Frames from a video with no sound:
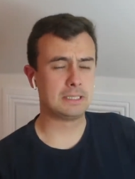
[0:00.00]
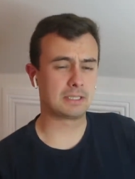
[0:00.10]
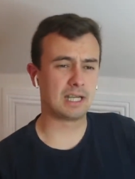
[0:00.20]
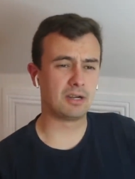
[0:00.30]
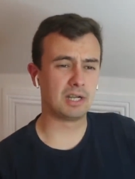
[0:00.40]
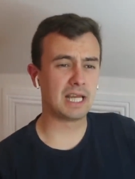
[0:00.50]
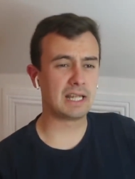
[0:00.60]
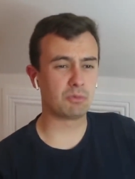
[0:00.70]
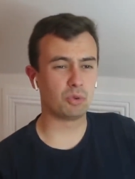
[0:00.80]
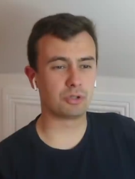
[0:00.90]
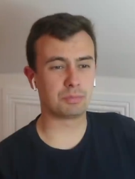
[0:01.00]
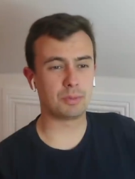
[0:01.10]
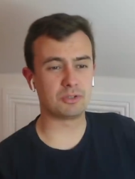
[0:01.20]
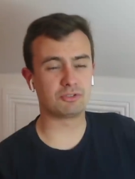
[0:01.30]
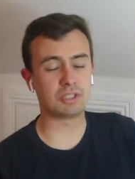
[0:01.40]
Uh, Carol N won a
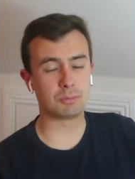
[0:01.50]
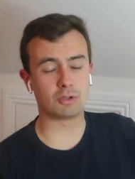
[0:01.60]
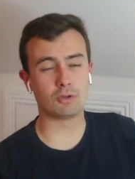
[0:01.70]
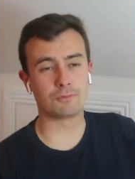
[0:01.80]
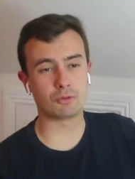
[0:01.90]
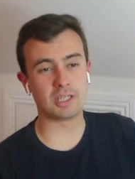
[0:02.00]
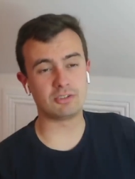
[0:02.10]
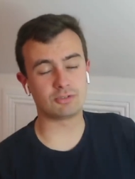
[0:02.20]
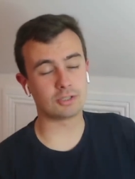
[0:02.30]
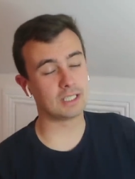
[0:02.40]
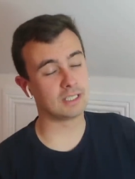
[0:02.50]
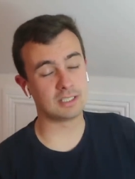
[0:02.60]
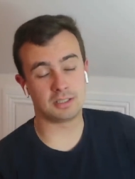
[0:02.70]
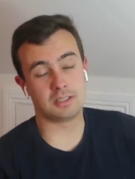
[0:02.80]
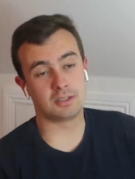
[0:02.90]
probably a similar enough race uh,
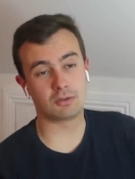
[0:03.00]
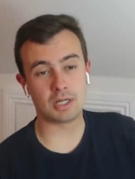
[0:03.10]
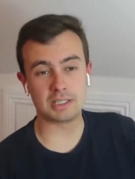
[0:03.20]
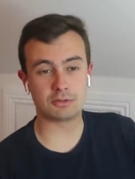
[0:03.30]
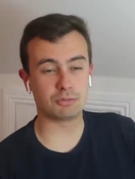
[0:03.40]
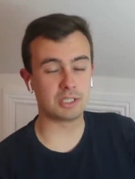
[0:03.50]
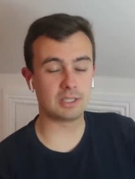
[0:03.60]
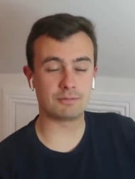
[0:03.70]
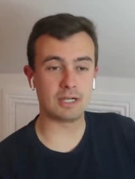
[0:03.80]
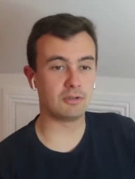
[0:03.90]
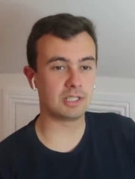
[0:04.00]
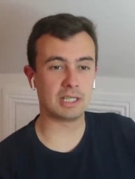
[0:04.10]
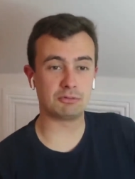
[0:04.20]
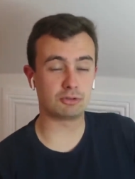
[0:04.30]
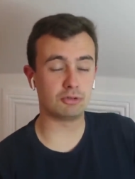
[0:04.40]
in, in a Grade 3 at
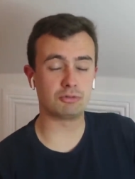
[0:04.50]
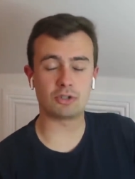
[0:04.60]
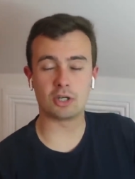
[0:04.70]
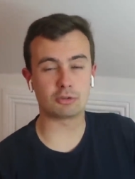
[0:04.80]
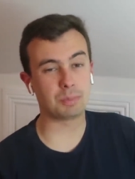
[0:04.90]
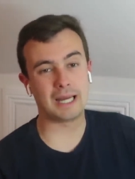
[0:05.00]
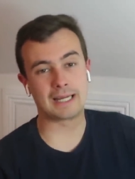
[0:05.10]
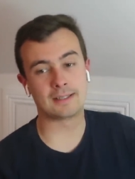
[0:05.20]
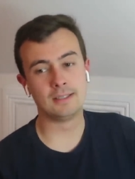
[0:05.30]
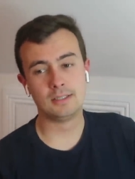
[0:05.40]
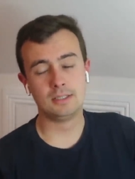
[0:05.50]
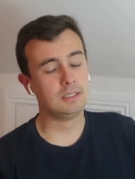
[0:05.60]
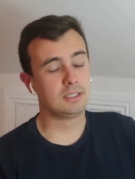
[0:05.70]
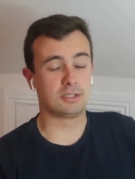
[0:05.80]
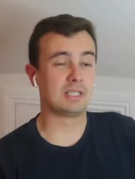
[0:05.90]
Fairyhouse, two starts back
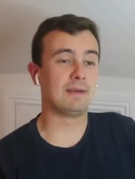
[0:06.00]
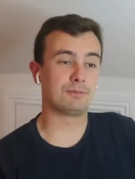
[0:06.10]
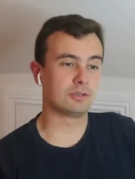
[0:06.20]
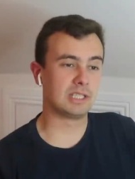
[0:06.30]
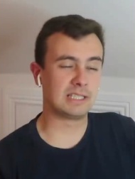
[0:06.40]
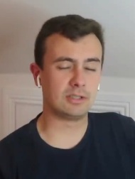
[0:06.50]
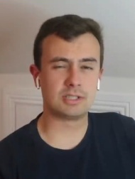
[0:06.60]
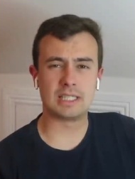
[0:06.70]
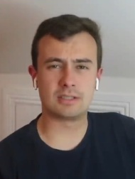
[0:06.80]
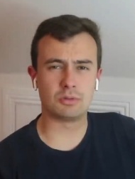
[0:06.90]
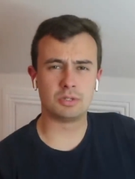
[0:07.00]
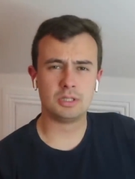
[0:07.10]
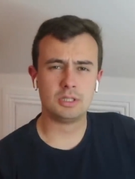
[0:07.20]
you'd have to think he'll take the